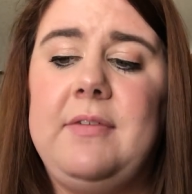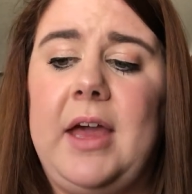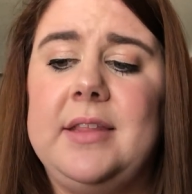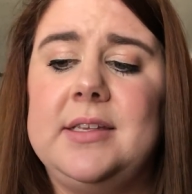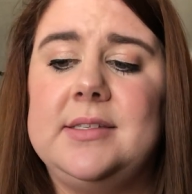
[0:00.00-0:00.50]

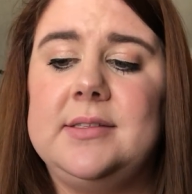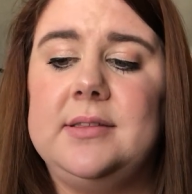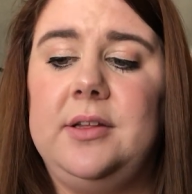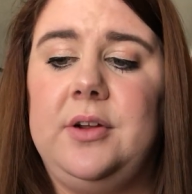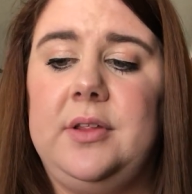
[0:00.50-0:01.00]
had this
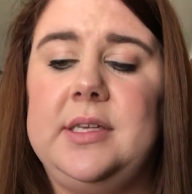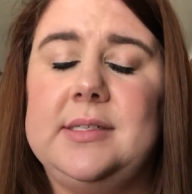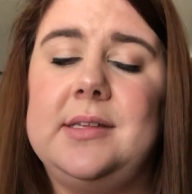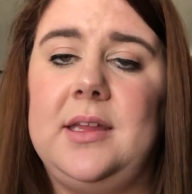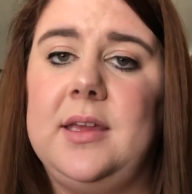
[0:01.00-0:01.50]
literally
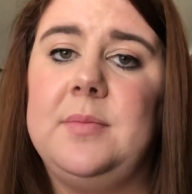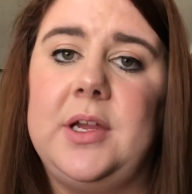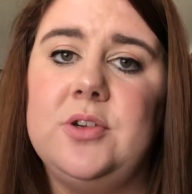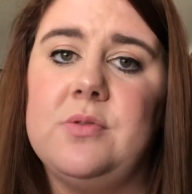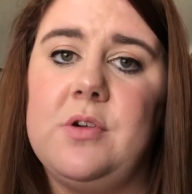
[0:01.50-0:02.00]
sitting in
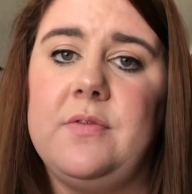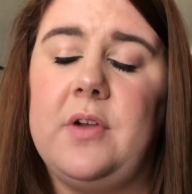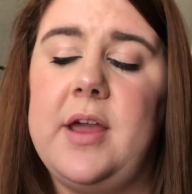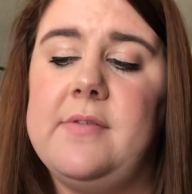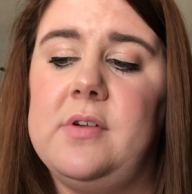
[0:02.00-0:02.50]
my drawer
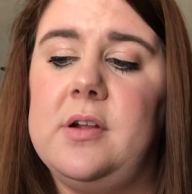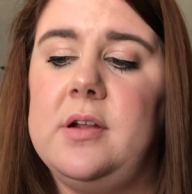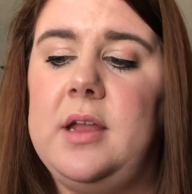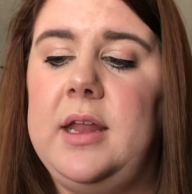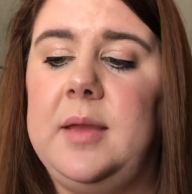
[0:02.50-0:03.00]

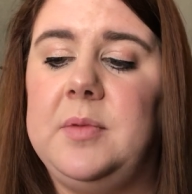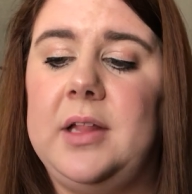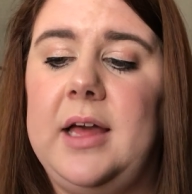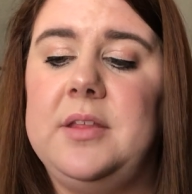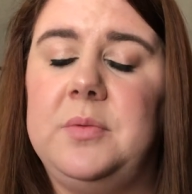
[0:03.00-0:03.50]
forever, and I'm
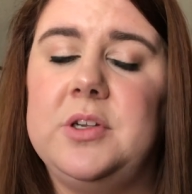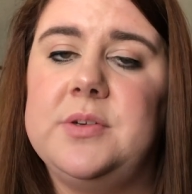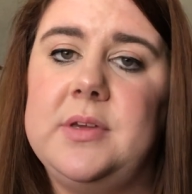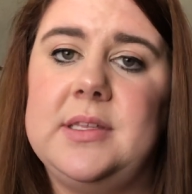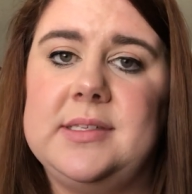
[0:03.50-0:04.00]
glad that we're
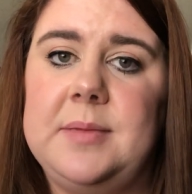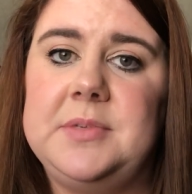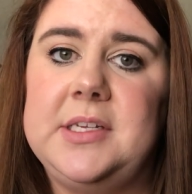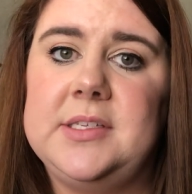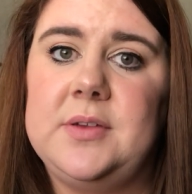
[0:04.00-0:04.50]
doing this
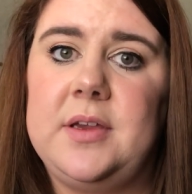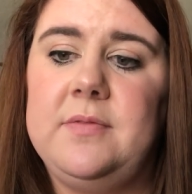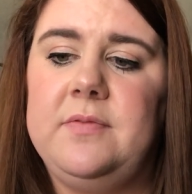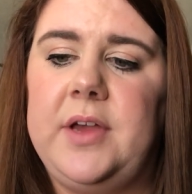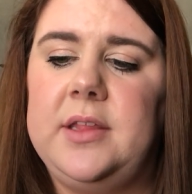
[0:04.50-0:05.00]
empty so I
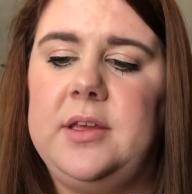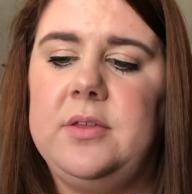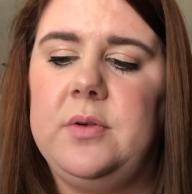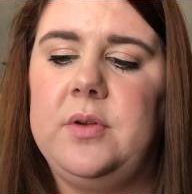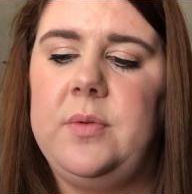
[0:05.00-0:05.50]
can finally
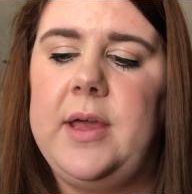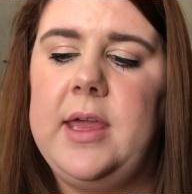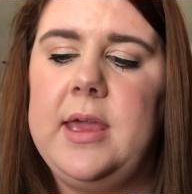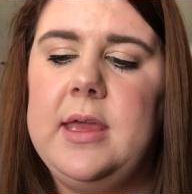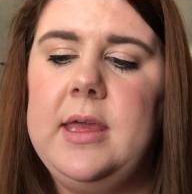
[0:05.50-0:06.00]
throw it
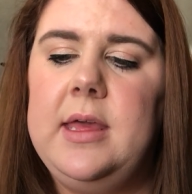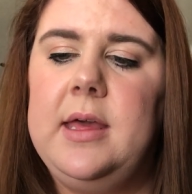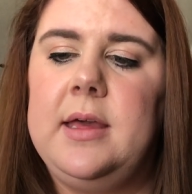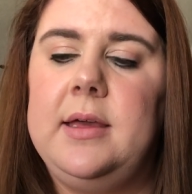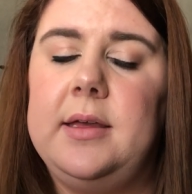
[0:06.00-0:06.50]
away.
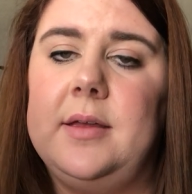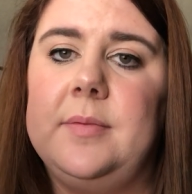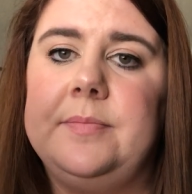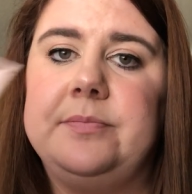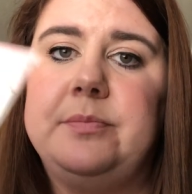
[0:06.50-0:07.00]

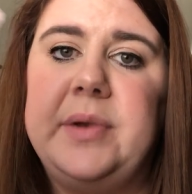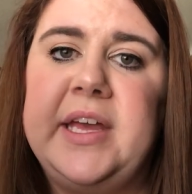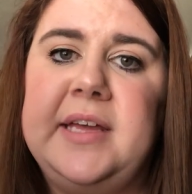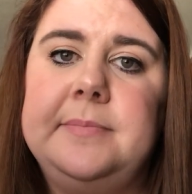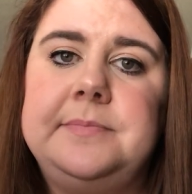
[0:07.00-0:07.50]

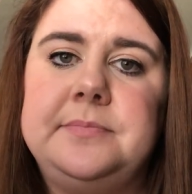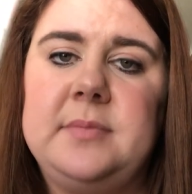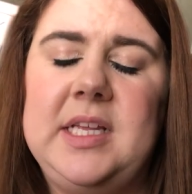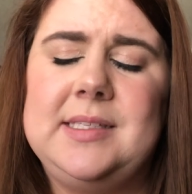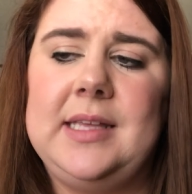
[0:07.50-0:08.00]
But
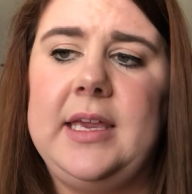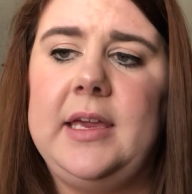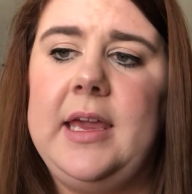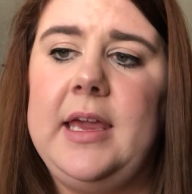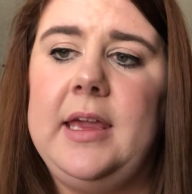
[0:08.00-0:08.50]
it's like
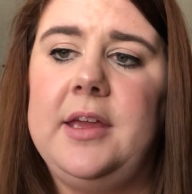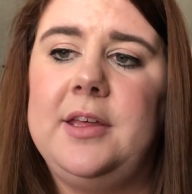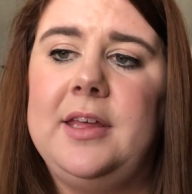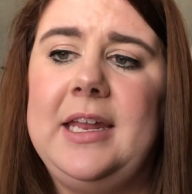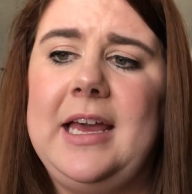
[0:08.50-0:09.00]
it
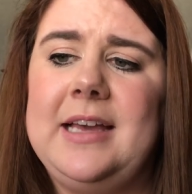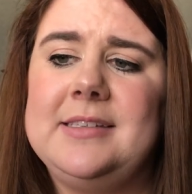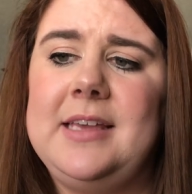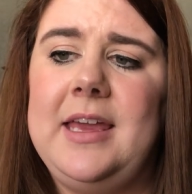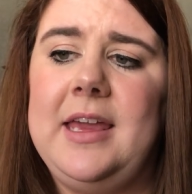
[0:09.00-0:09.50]

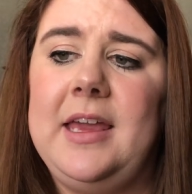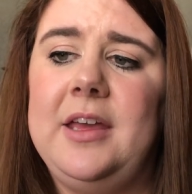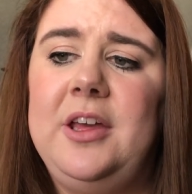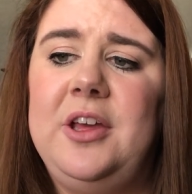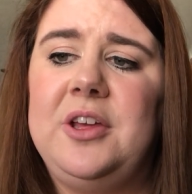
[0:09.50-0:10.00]
has
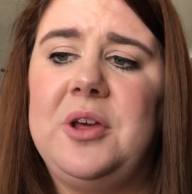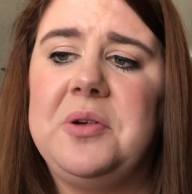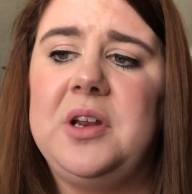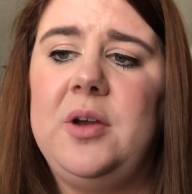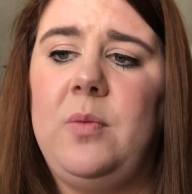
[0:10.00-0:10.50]
a
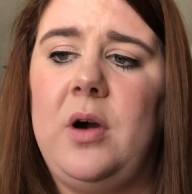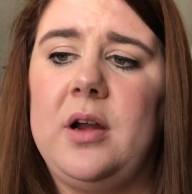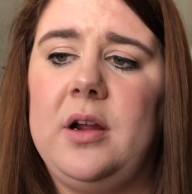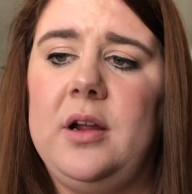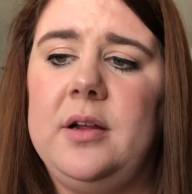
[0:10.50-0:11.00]
coconut
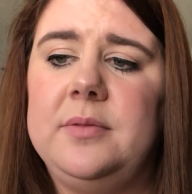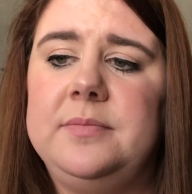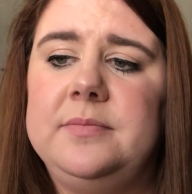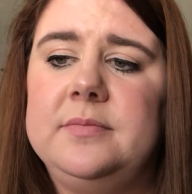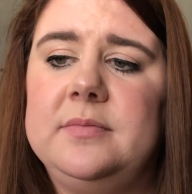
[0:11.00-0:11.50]
water,
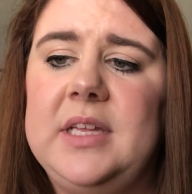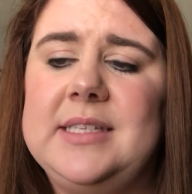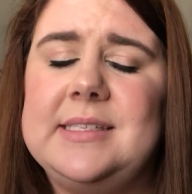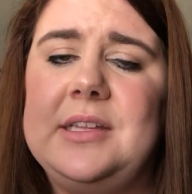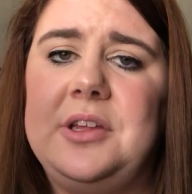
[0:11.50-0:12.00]

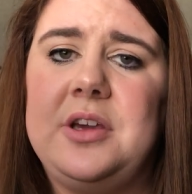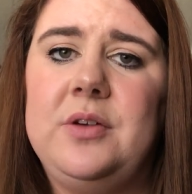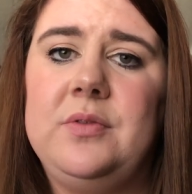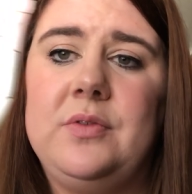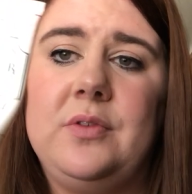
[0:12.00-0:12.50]
it's
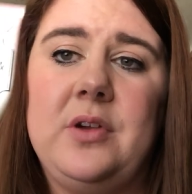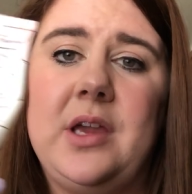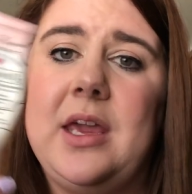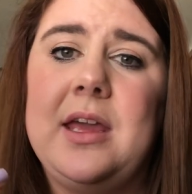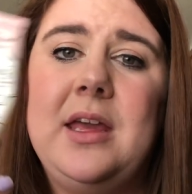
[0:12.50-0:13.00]
silicone
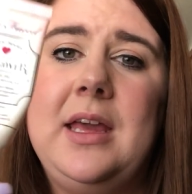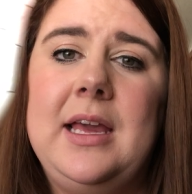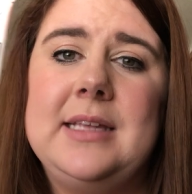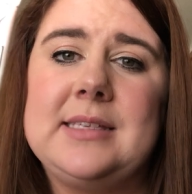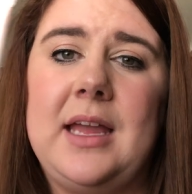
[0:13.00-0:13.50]
free,
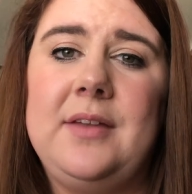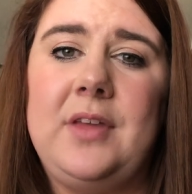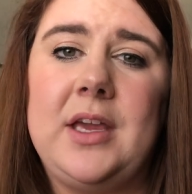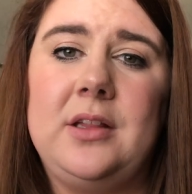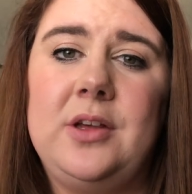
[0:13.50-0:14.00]
it's kind of
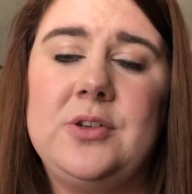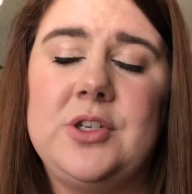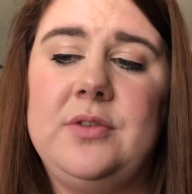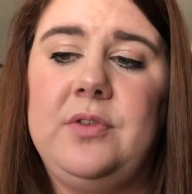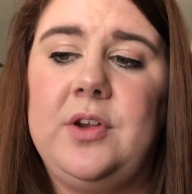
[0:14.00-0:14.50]
like a
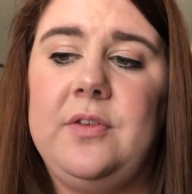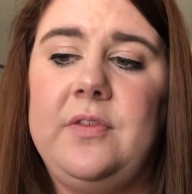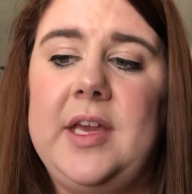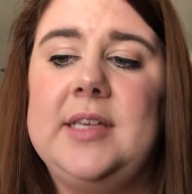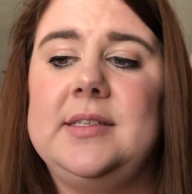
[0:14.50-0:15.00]
lotion for your
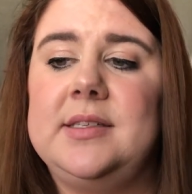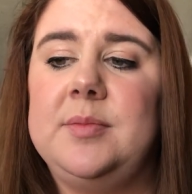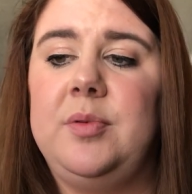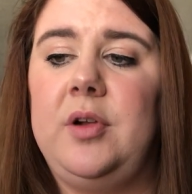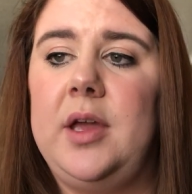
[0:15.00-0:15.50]
face, it's
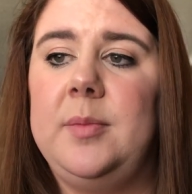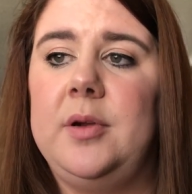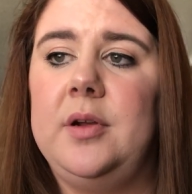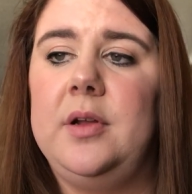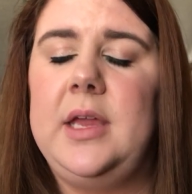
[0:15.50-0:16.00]
a
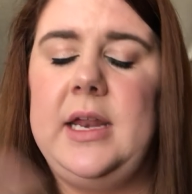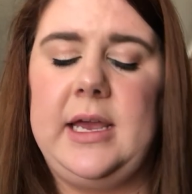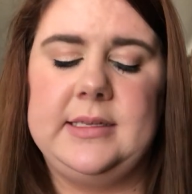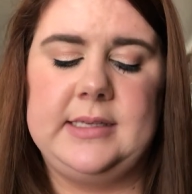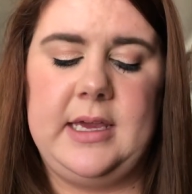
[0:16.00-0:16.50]
primer, it
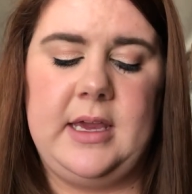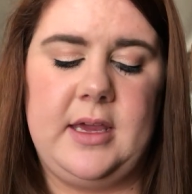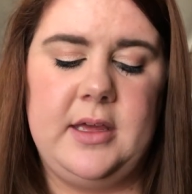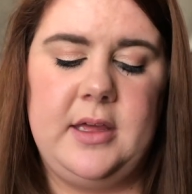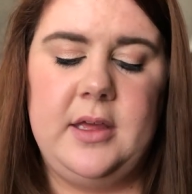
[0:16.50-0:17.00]
has
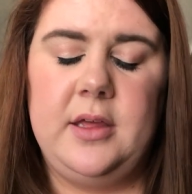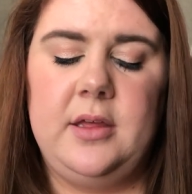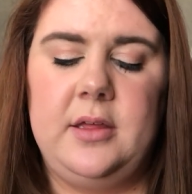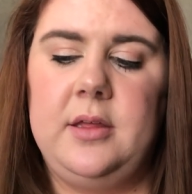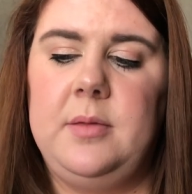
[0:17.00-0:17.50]
a
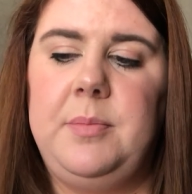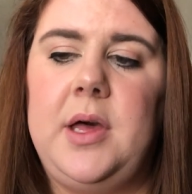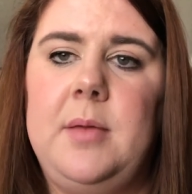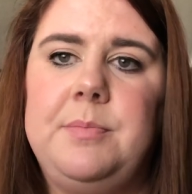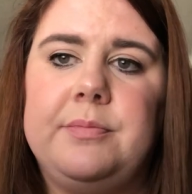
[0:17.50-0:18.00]

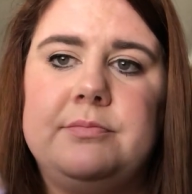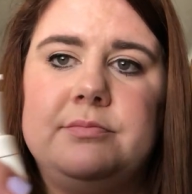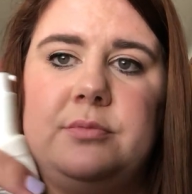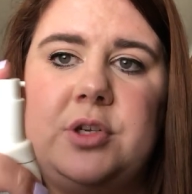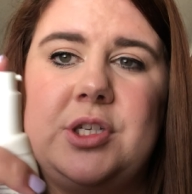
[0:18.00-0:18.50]
pump,
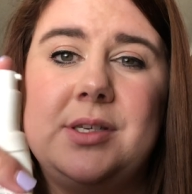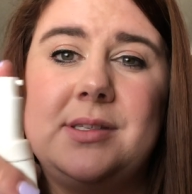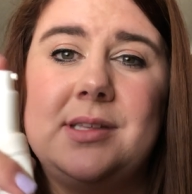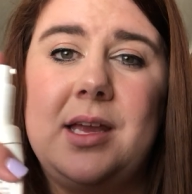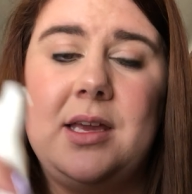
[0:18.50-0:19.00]
which
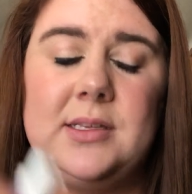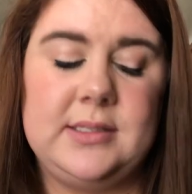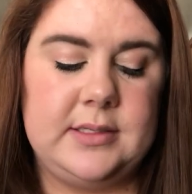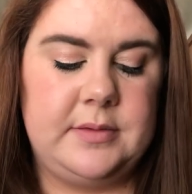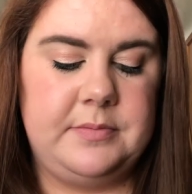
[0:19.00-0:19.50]
is
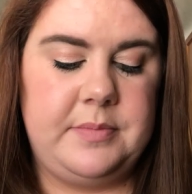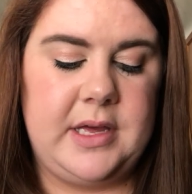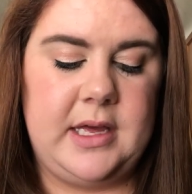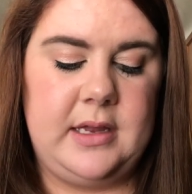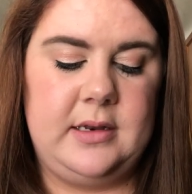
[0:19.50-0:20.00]
nice,
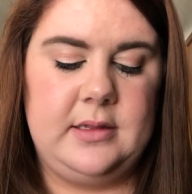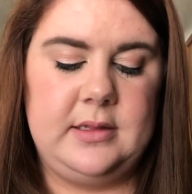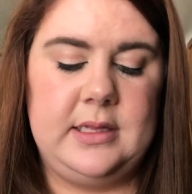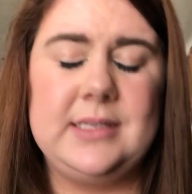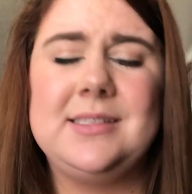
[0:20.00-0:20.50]
but
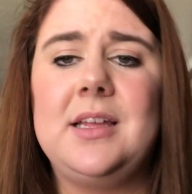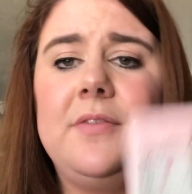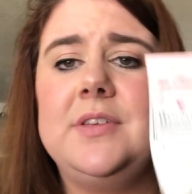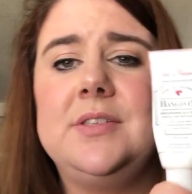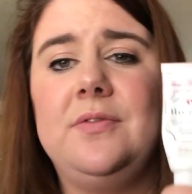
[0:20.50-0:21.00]
this
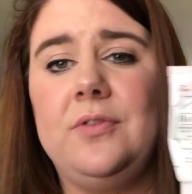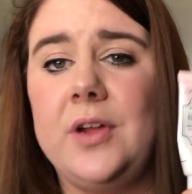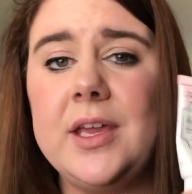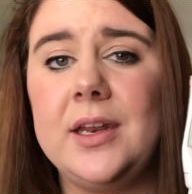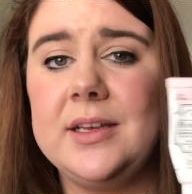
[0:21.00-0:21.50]
stuff is
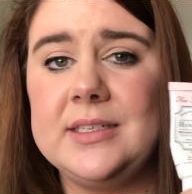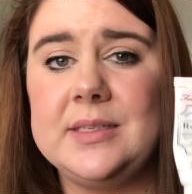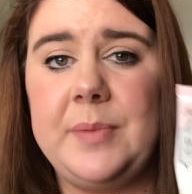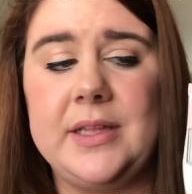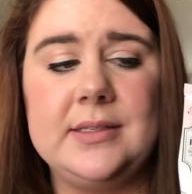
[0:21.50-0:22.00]
freaking
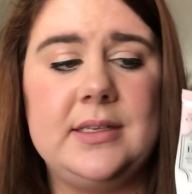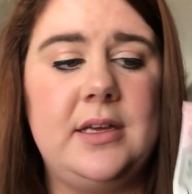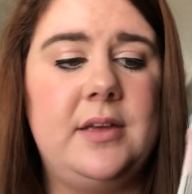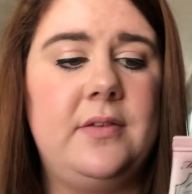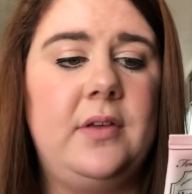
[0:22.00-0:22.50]

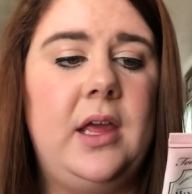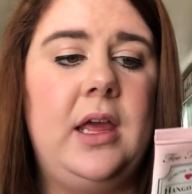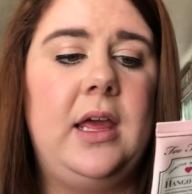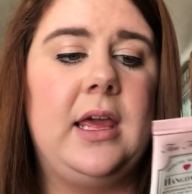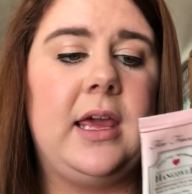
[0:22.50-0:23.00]
expensive,
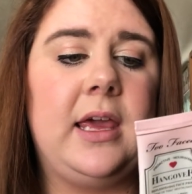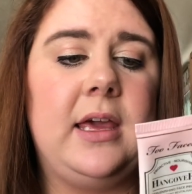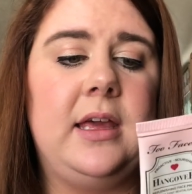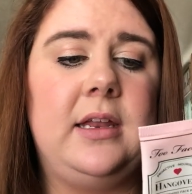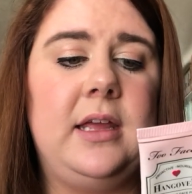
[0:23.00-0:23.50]

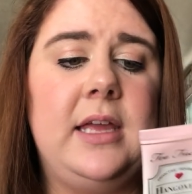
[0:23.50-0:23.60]
and